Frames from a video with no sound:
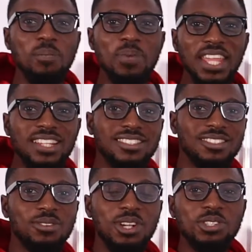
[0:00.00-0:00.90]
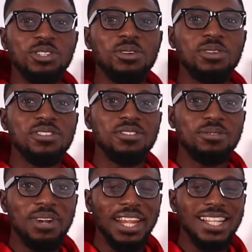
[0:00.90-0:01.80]
topics, ratios,
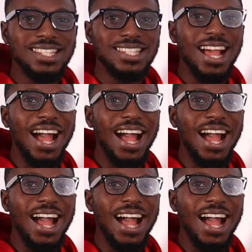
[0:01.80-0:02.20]
rates,